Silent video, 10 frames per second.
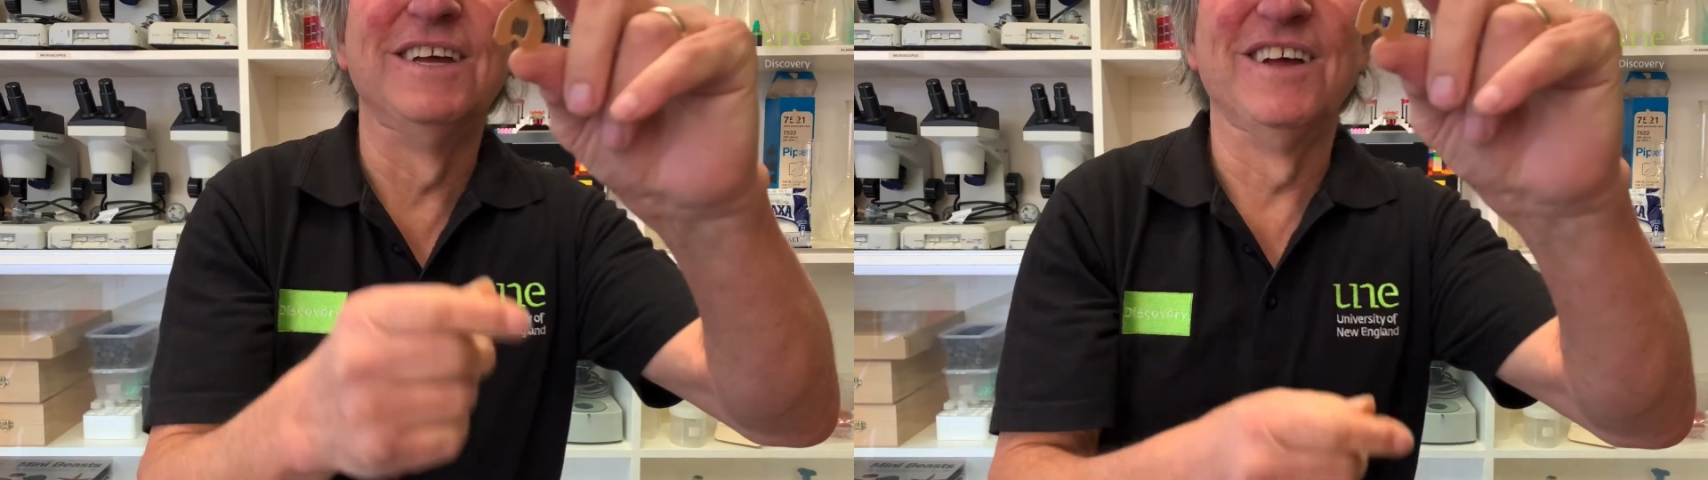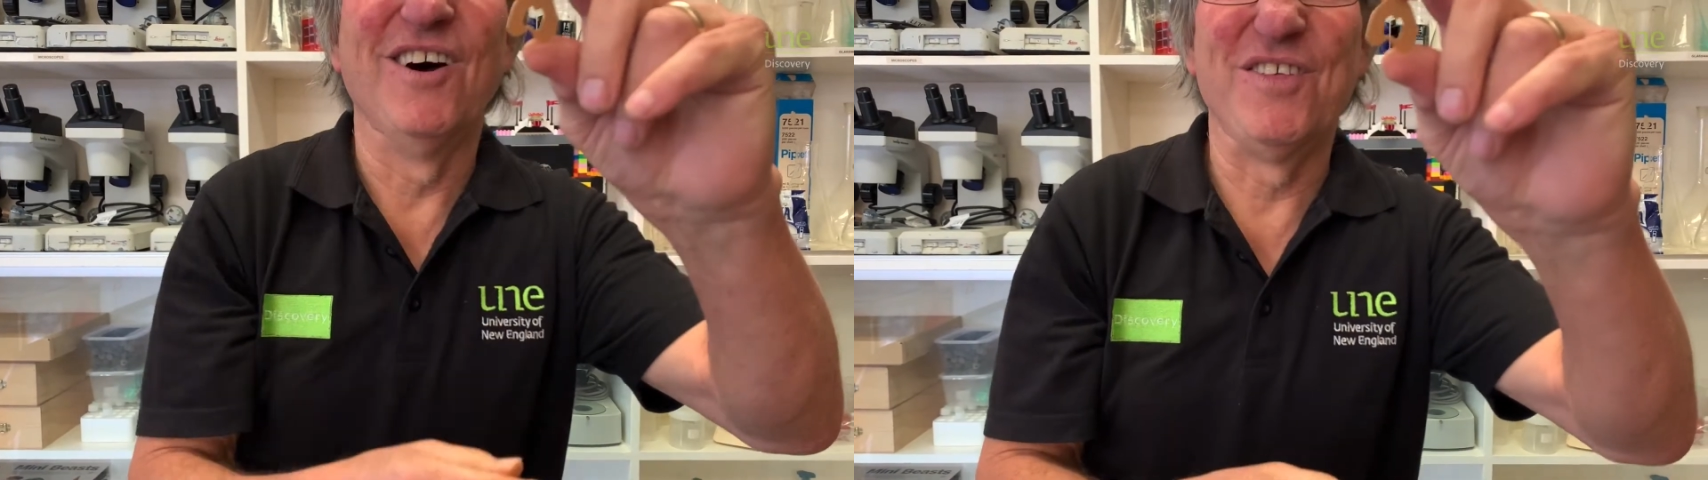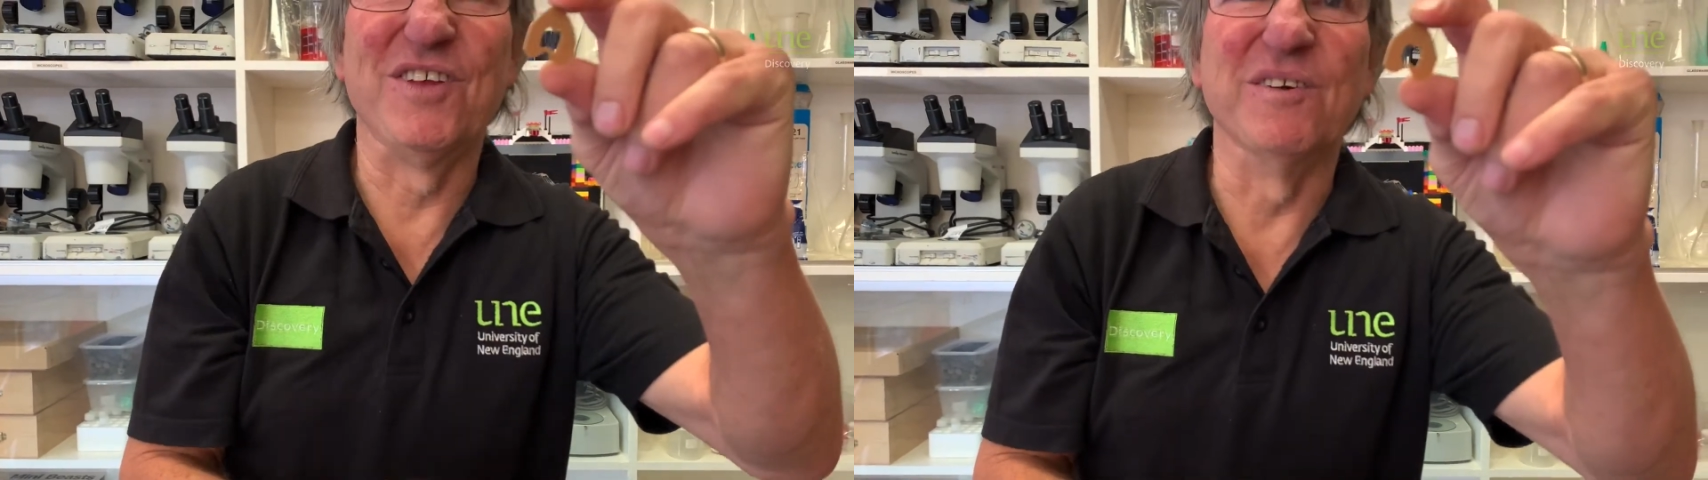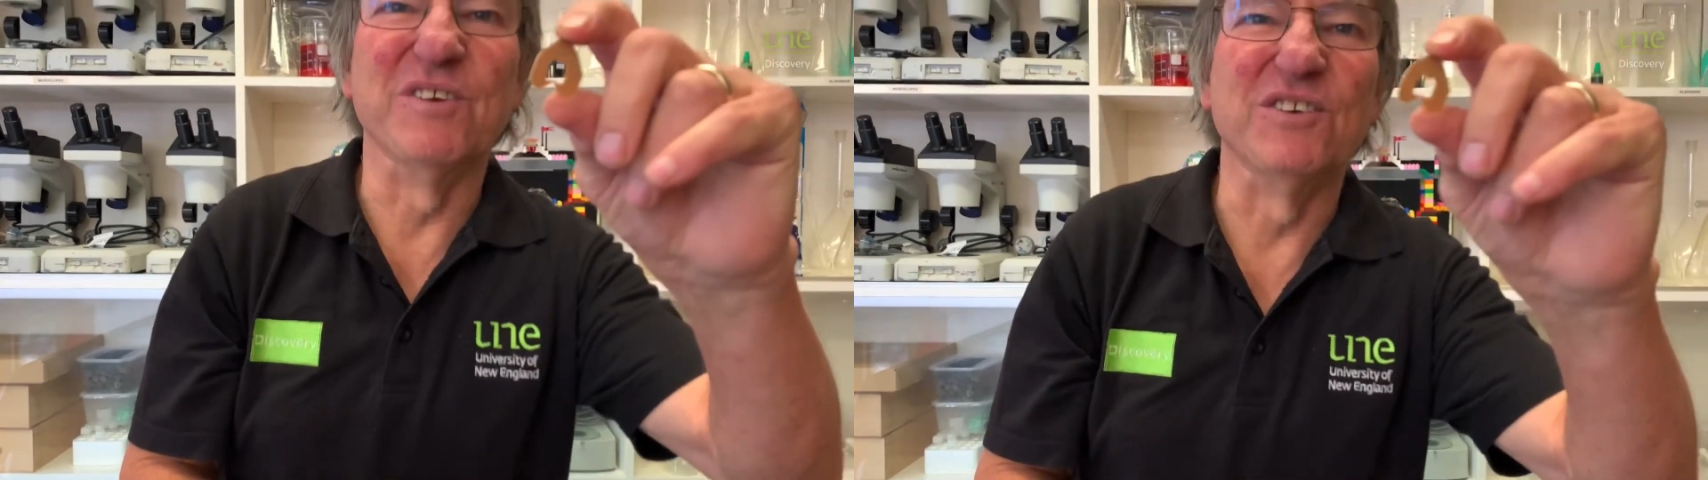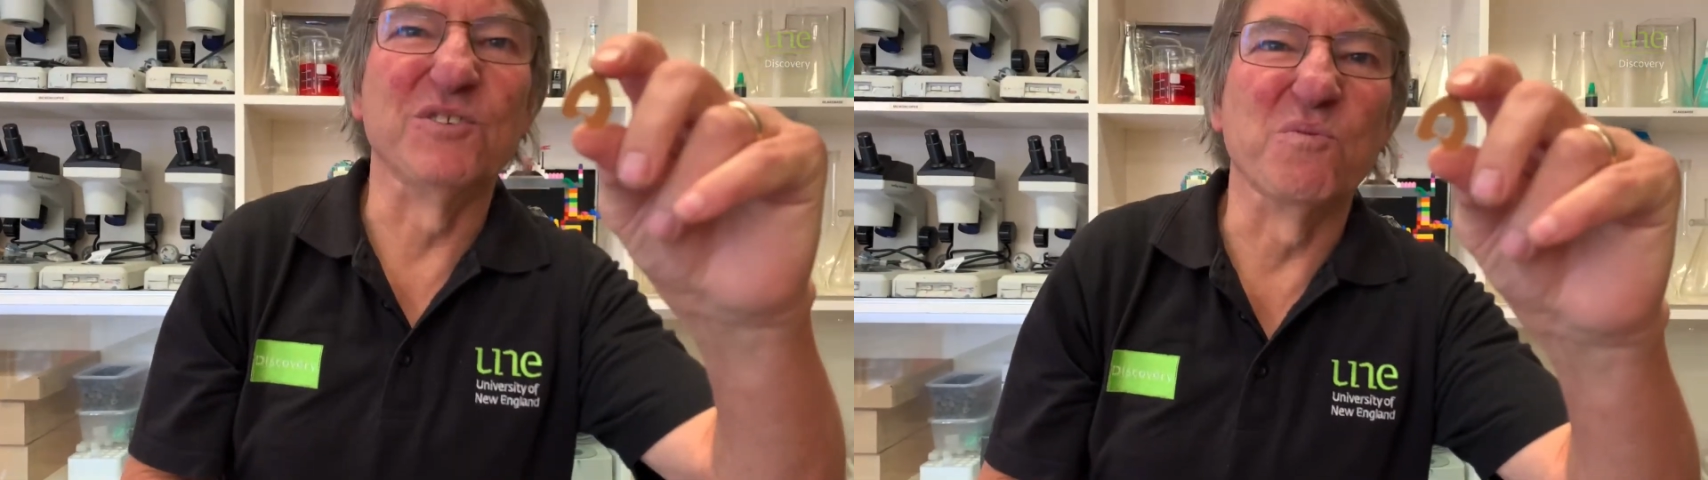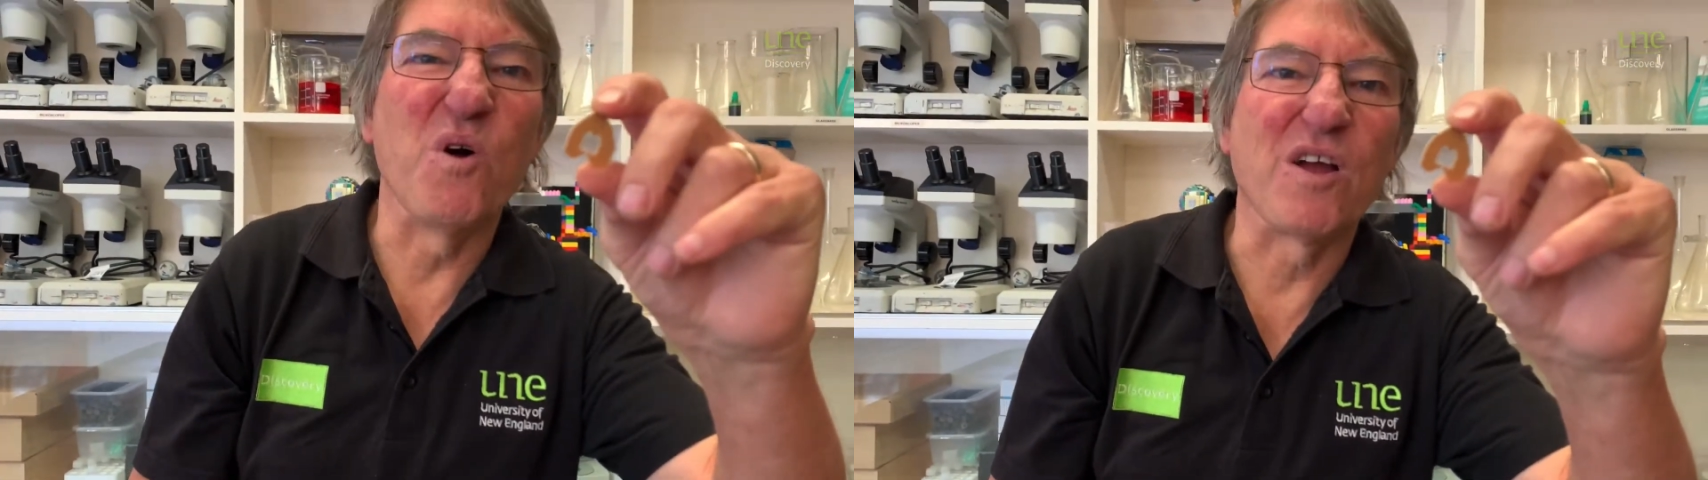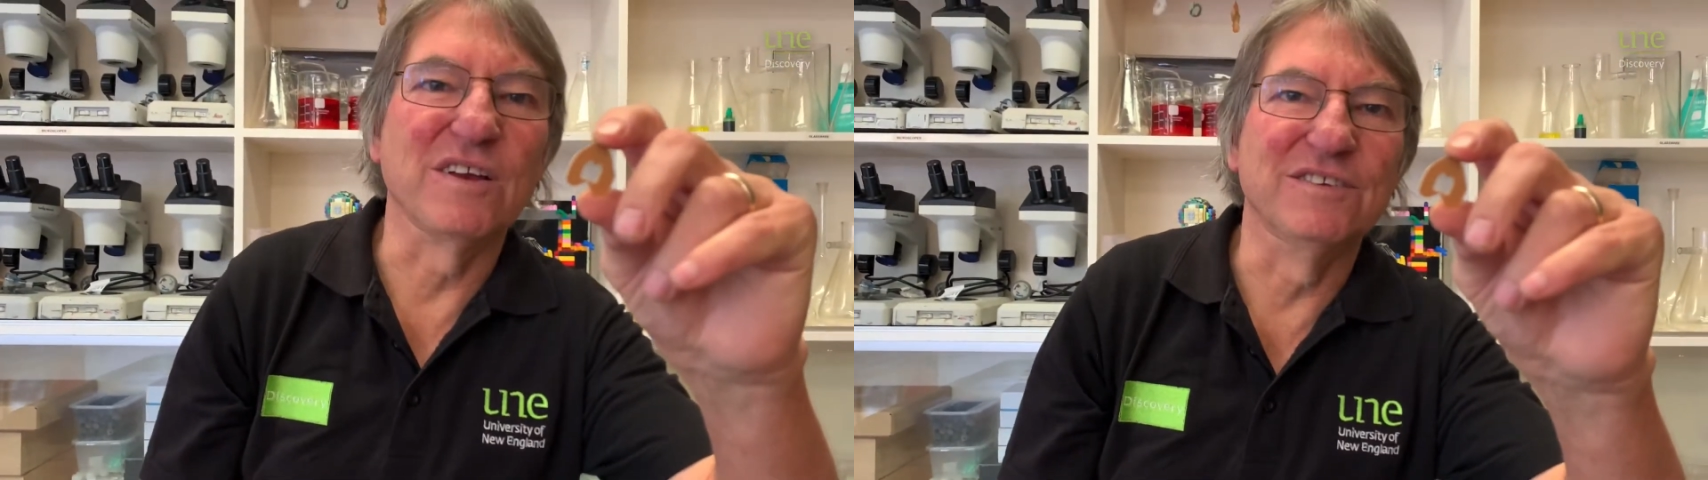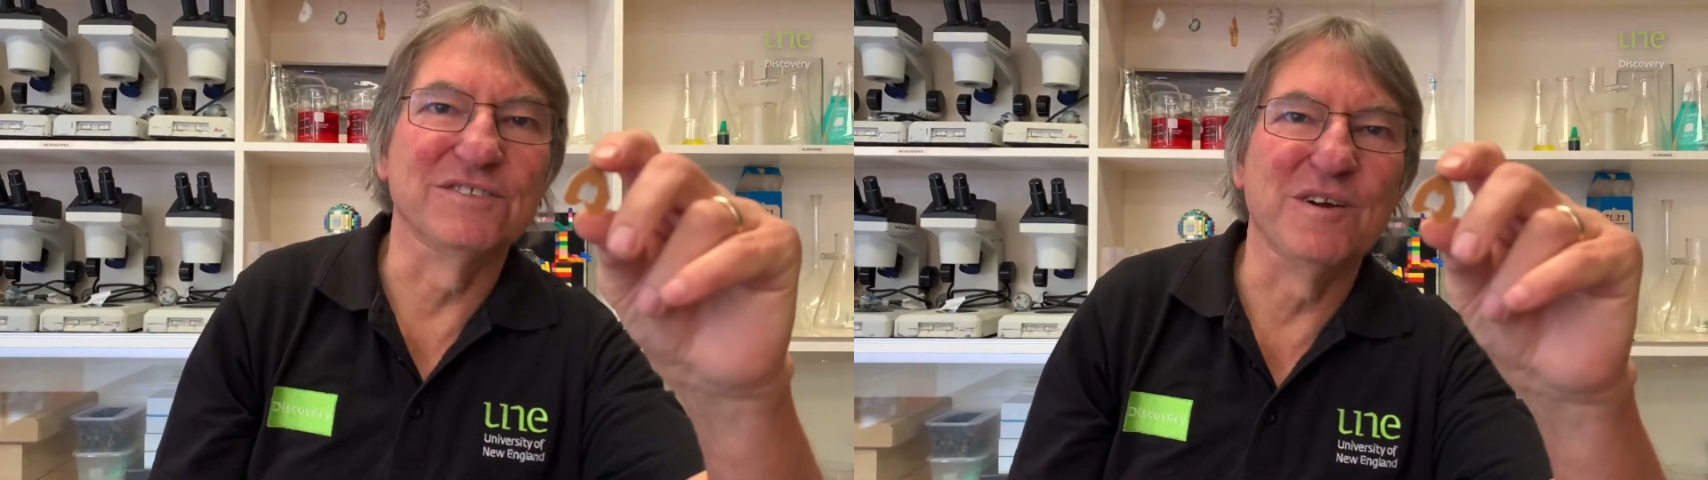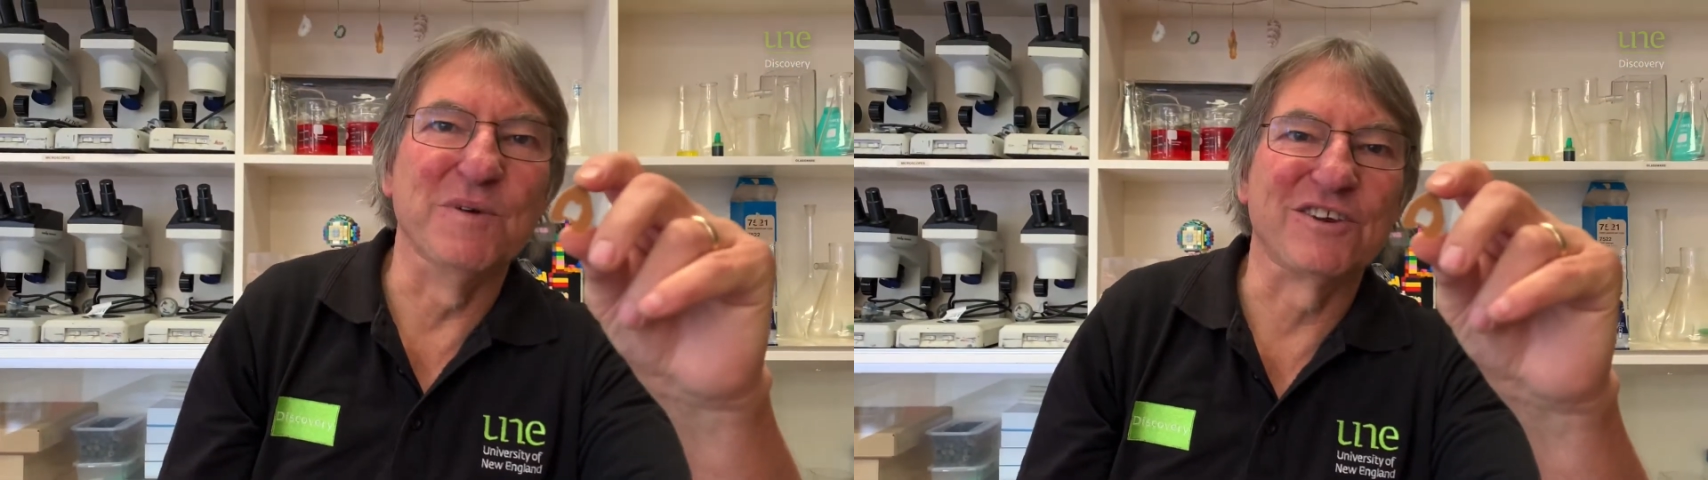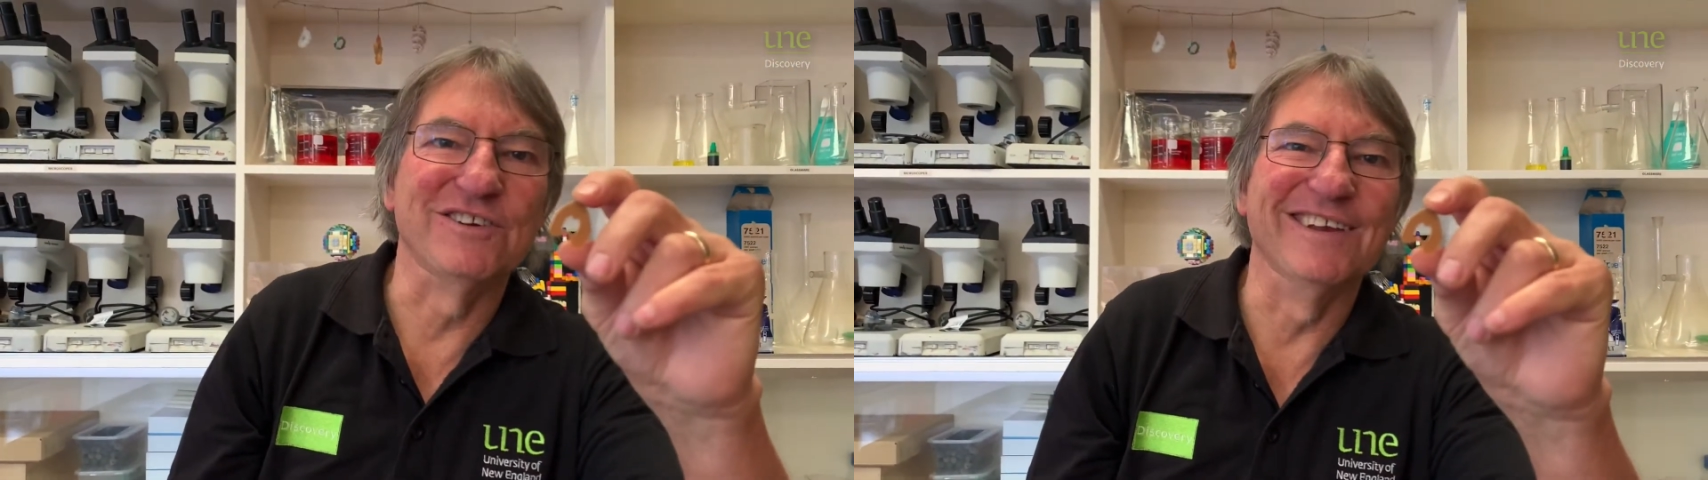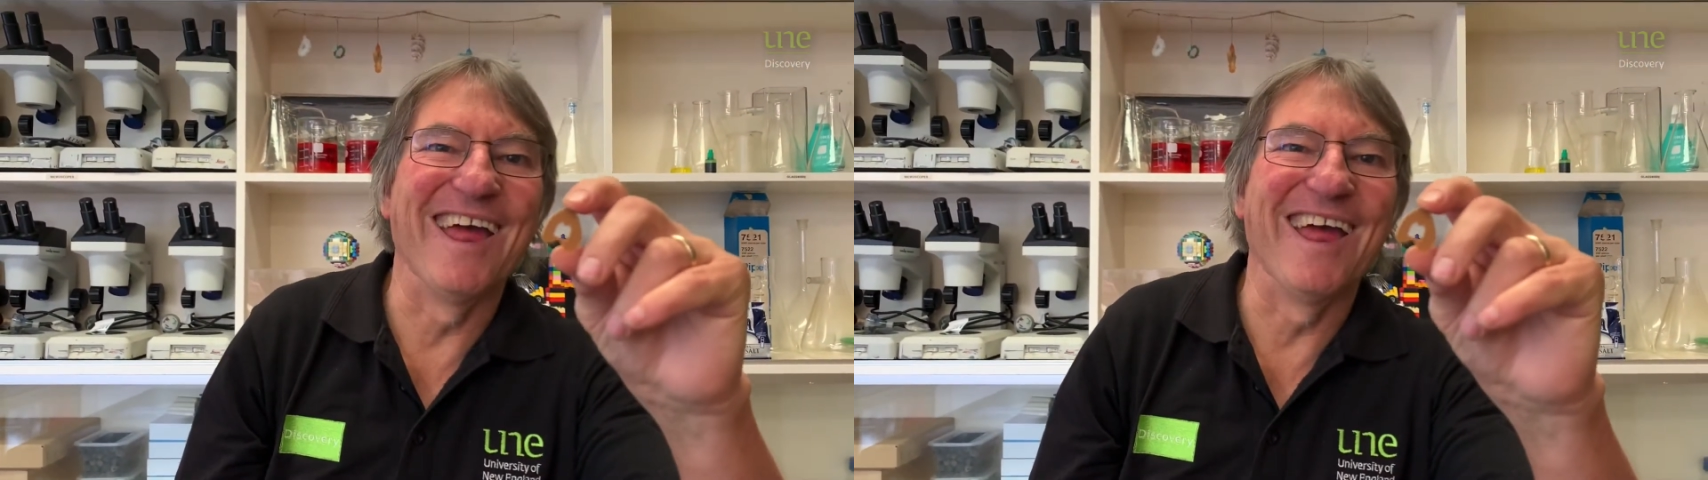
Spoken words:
I think of it as a rocket because I'm actually an